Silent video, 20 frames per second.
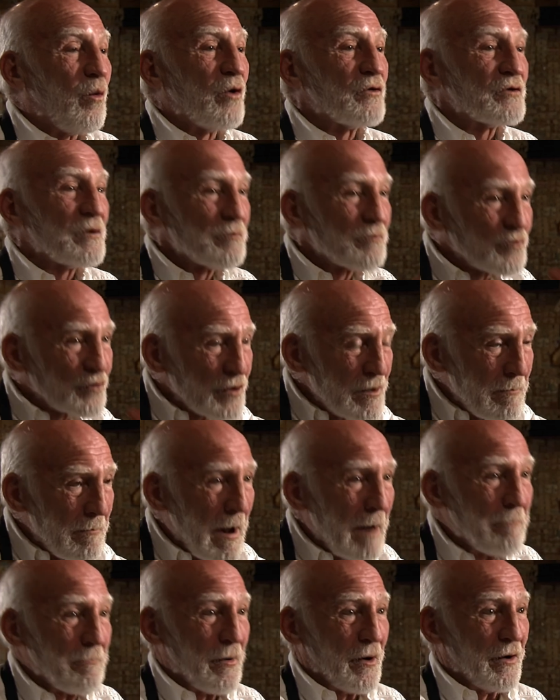want them to
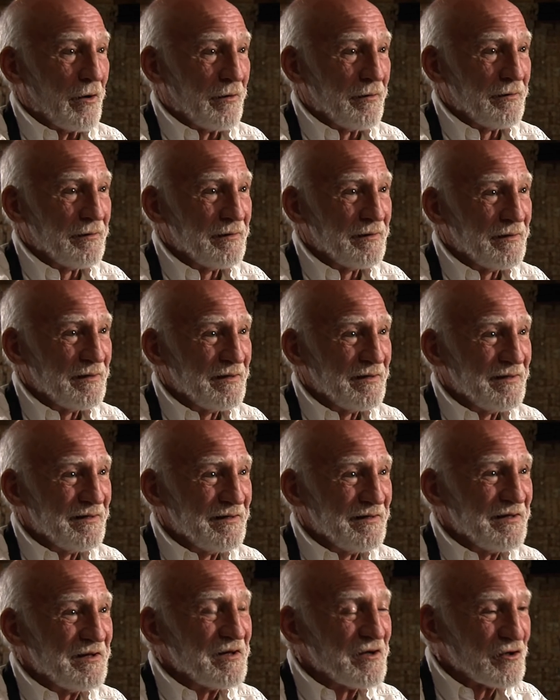remember
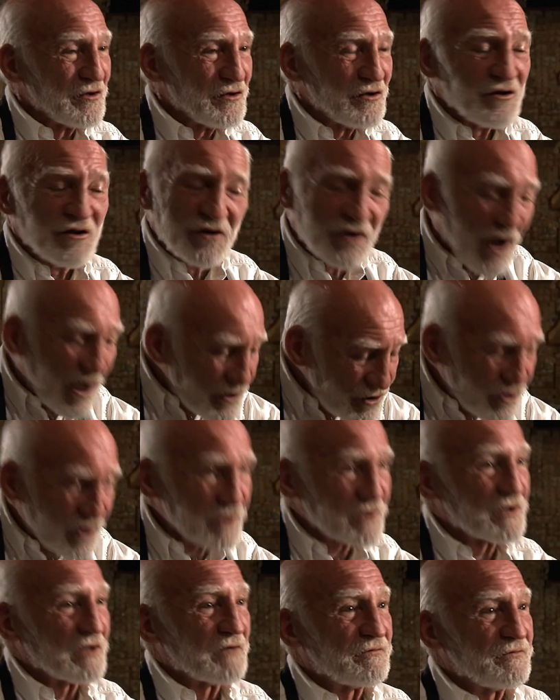not
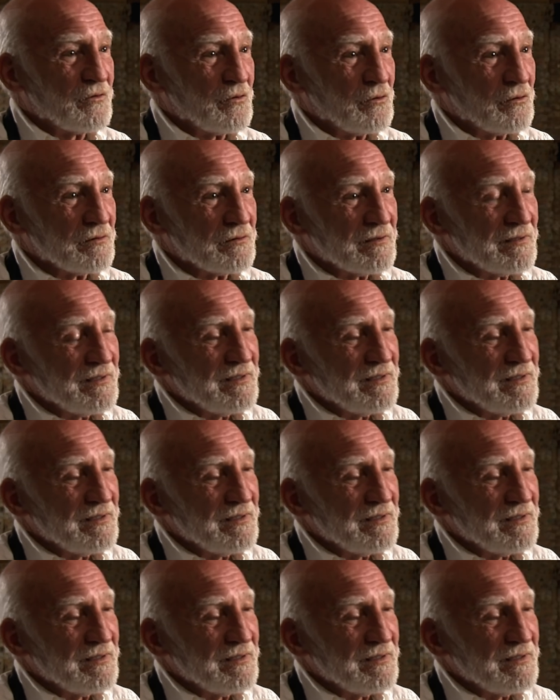just the food,